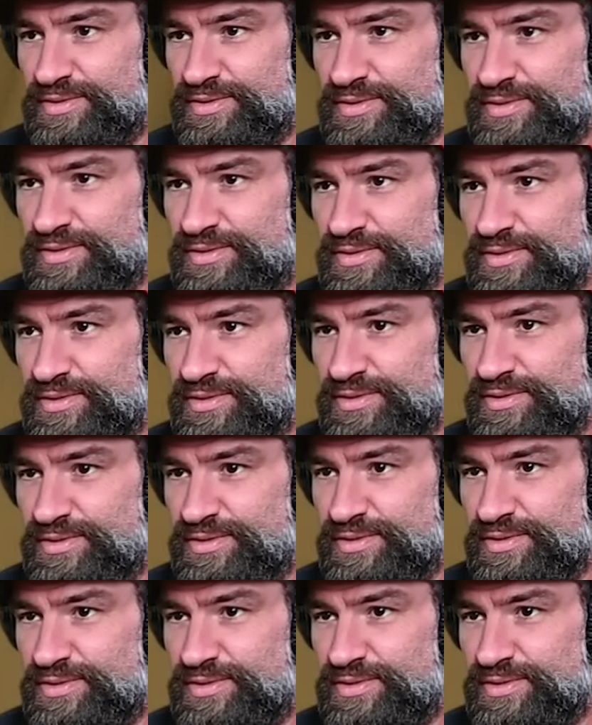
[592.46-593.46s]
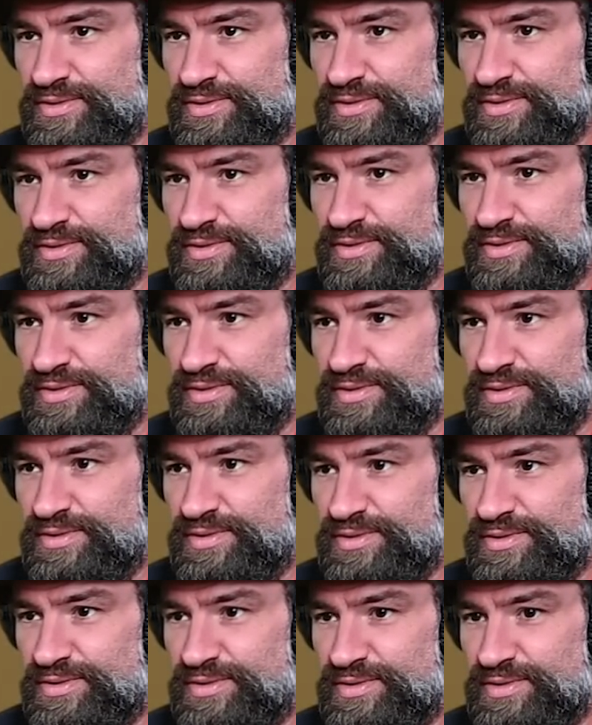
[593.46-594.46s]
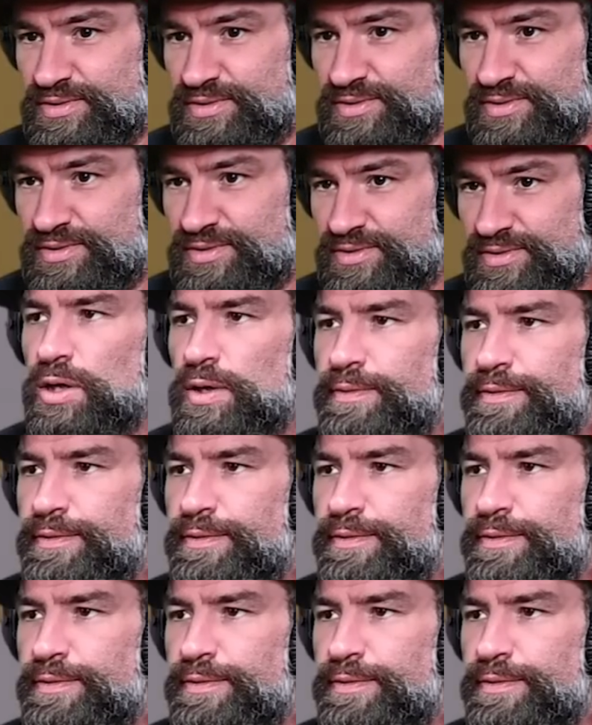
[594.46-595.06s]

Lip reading: The person shown says nothing.